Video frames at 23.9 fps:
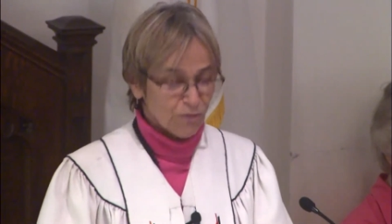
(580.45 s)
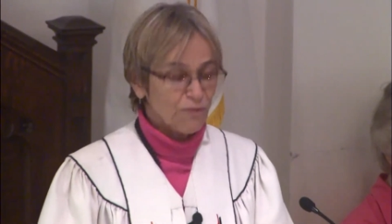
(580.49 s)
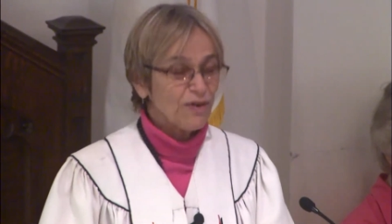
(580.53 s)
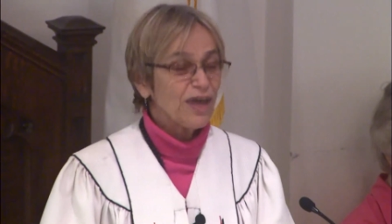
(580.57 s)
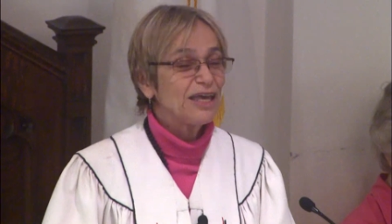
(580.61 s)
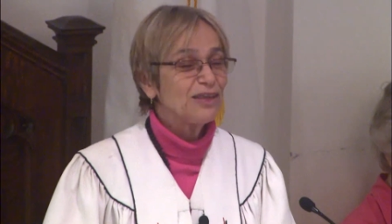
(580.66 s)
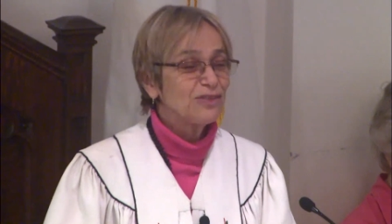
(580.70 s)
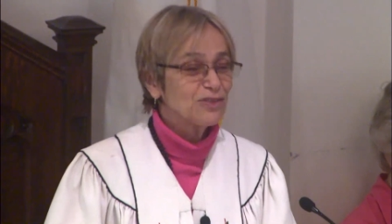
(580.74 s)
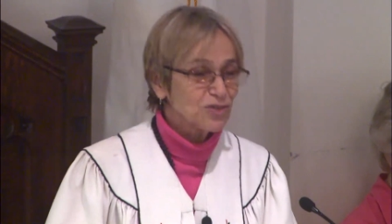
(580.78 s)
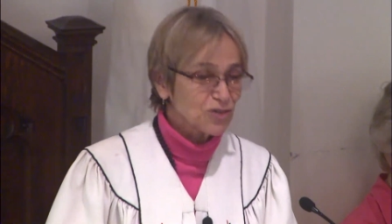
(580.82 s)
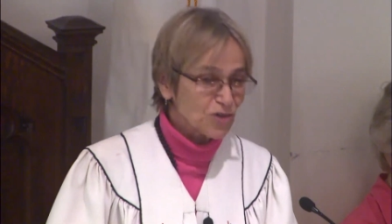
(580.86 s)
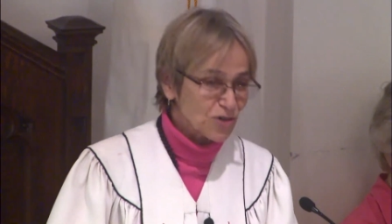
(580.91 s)

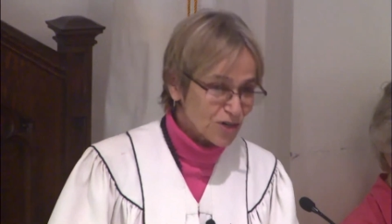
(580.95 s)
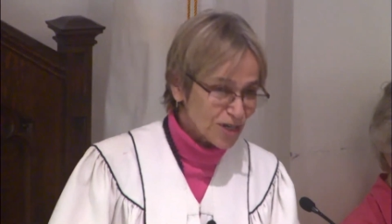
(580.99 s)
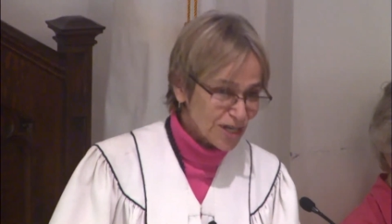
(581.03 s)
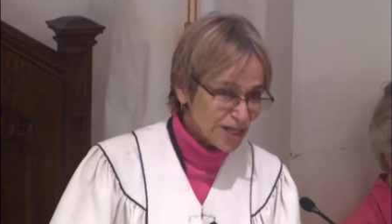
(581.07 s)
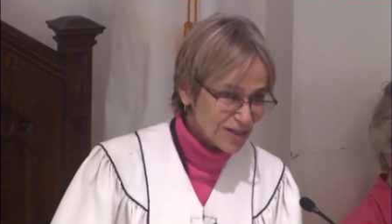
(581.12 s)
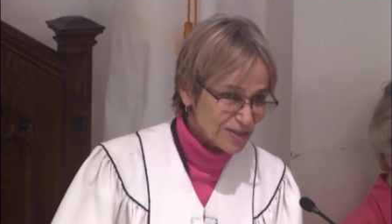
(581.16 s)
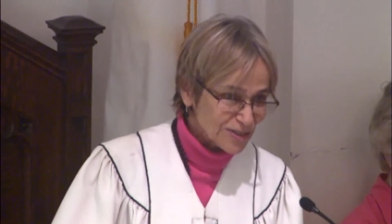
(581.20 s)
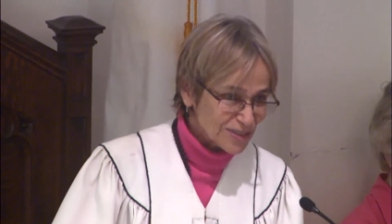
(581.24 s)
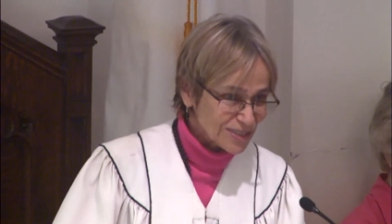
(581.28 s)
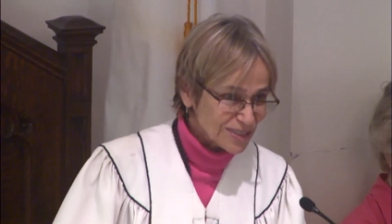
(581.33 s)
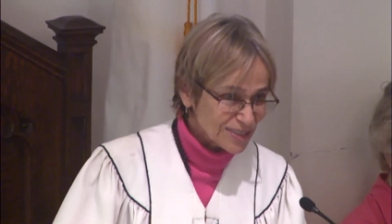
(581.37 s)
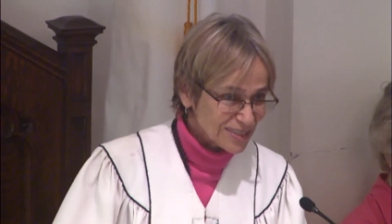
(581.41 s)
faith
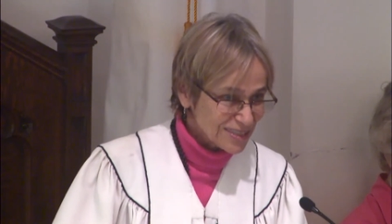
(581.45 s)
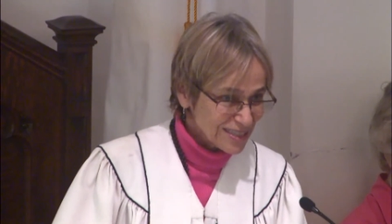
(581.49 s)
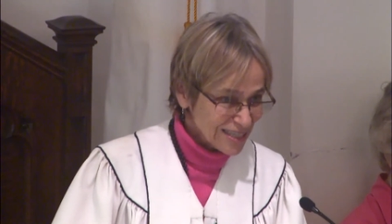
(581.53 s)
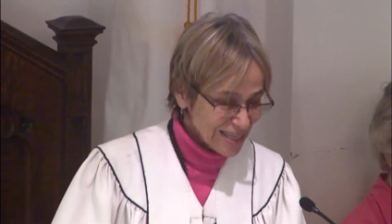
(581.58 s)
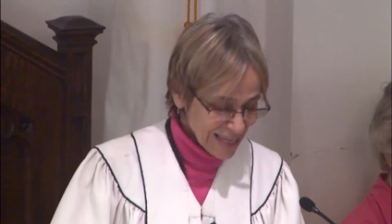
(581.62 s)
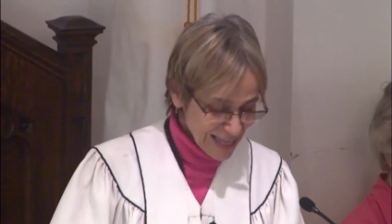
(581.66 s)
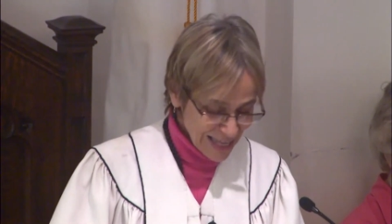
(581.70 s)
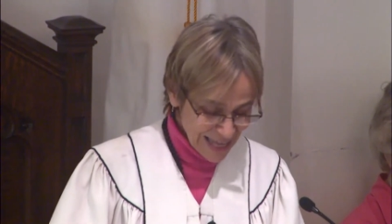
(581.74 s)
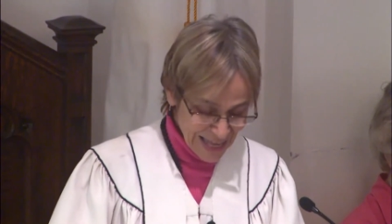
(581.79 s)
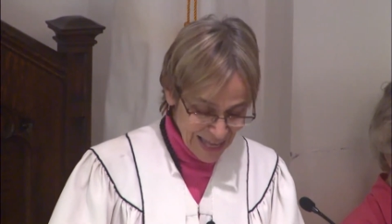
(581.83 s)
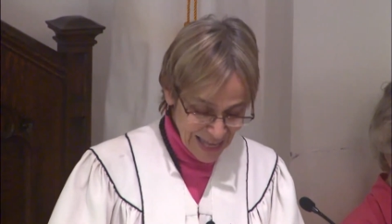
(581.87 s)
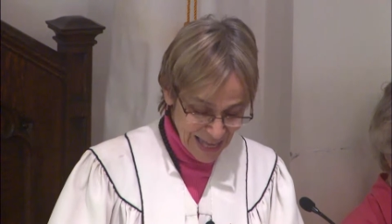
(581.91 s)
journeys
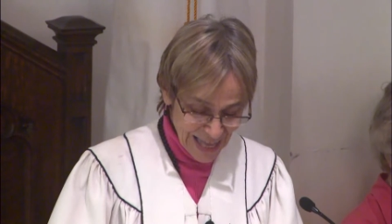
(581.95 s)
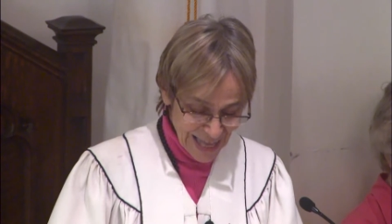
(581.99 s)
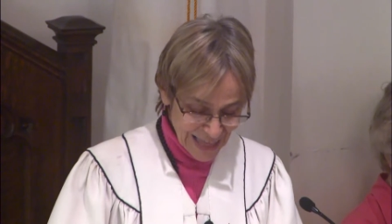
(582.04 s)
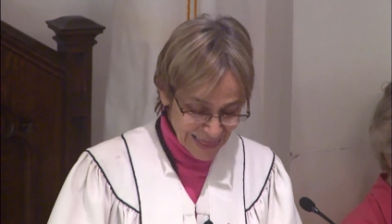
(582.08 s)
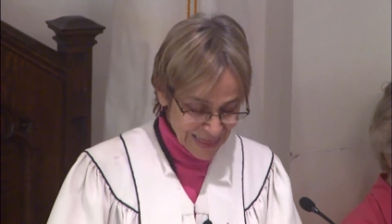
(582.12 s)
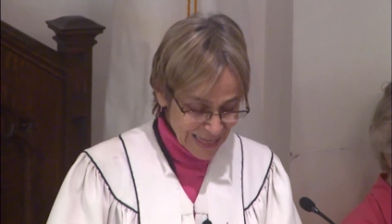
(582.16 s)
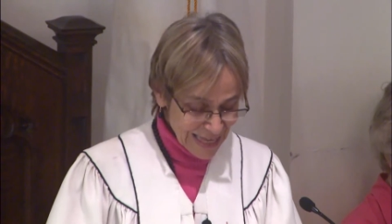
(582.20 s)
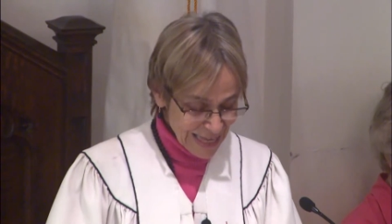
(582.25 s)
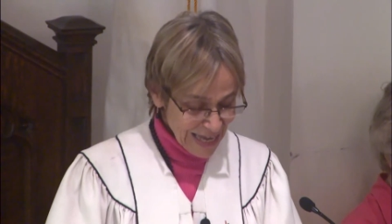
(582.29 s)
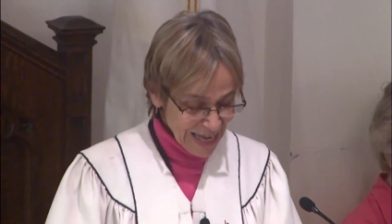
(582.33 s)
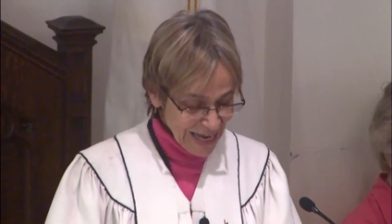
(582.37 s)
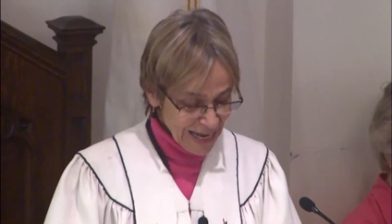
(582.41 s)
at
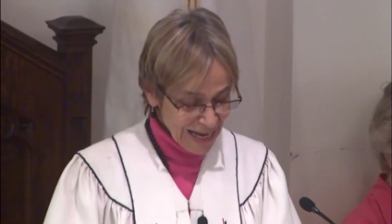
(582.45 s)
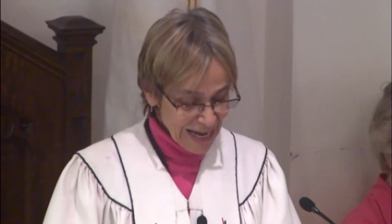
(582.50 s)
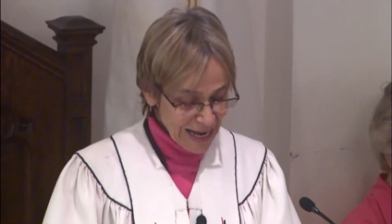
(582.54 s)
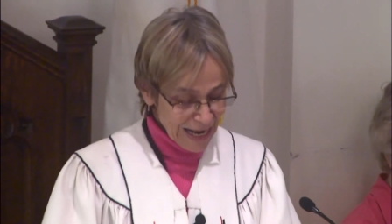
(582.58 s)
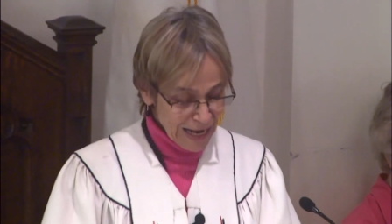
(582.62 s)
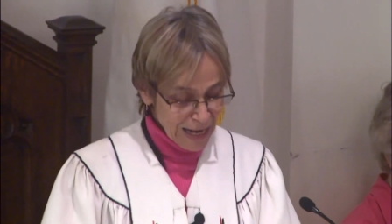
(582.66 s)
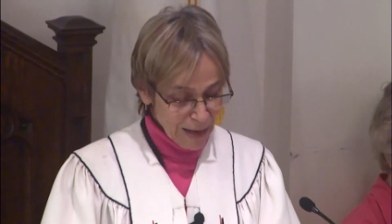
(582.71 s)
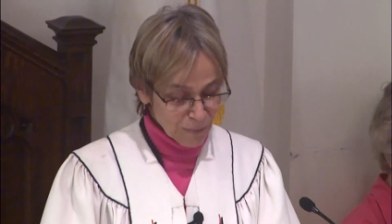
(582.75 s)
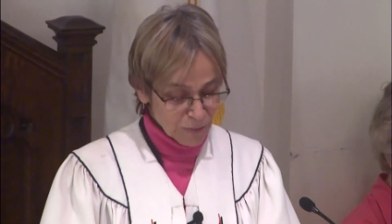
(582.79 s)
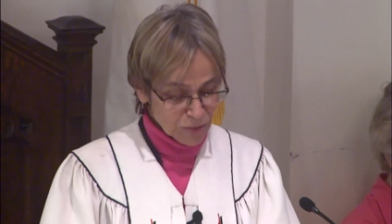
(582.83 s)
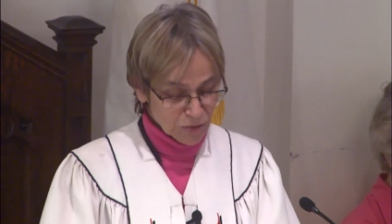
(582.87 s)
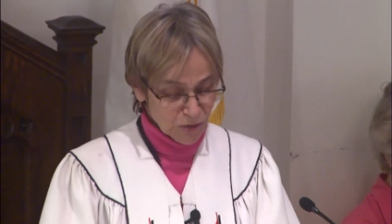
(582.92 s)
the 8
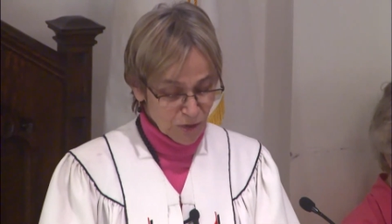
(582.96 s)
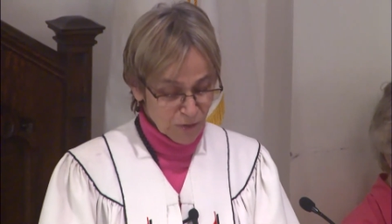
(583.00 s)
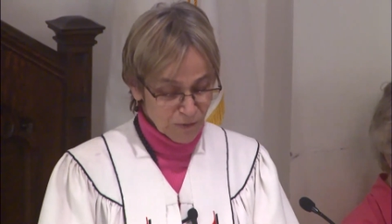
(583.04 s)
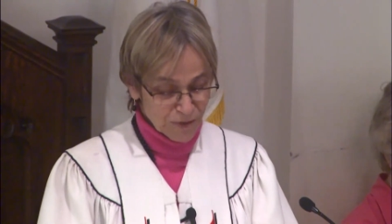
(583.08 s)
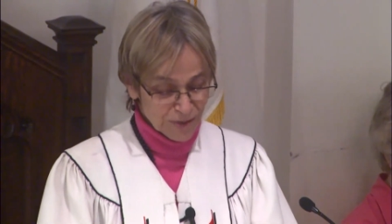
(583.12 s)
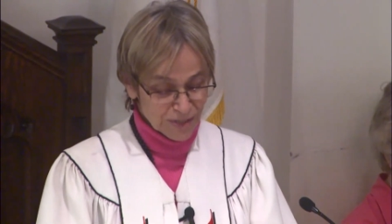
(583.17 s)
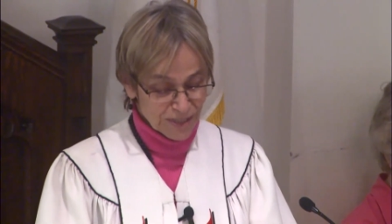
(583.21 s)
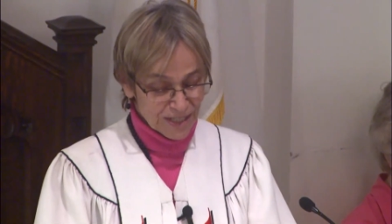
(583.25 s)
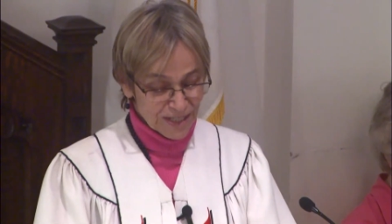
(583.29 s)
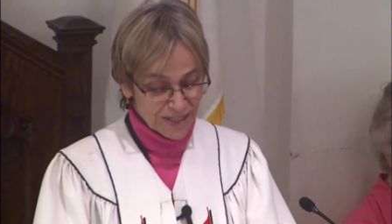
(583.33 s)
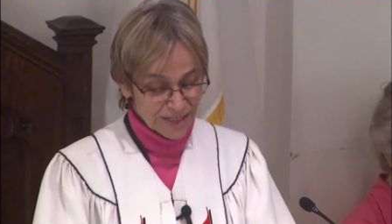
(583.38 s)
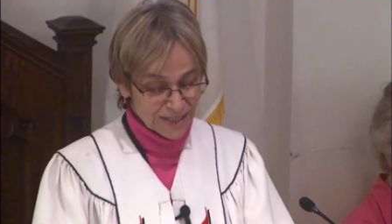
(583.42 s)
a.m.
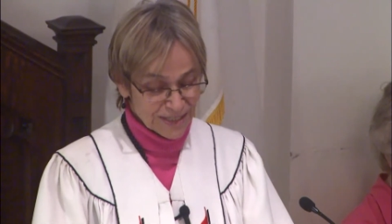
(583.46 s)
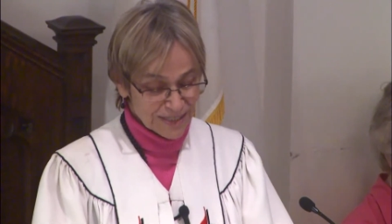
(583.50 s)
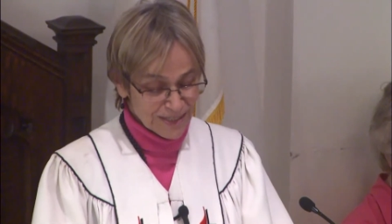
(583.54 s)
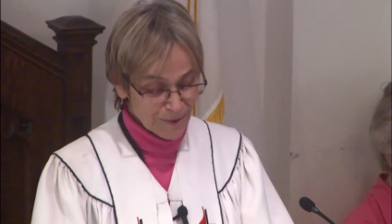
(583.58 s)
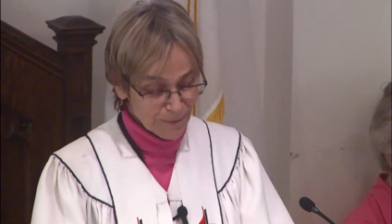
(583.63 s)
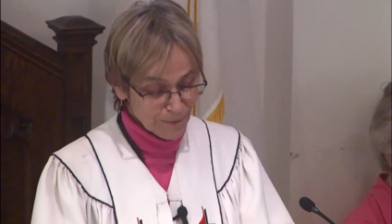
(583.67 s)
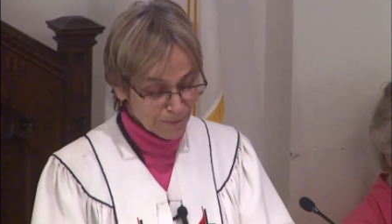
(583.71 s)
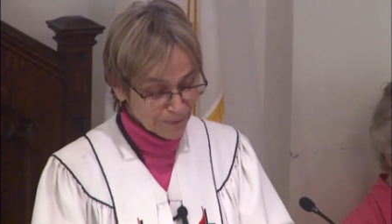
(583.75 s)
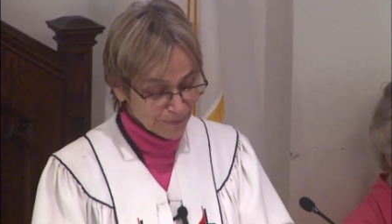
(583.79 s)
services.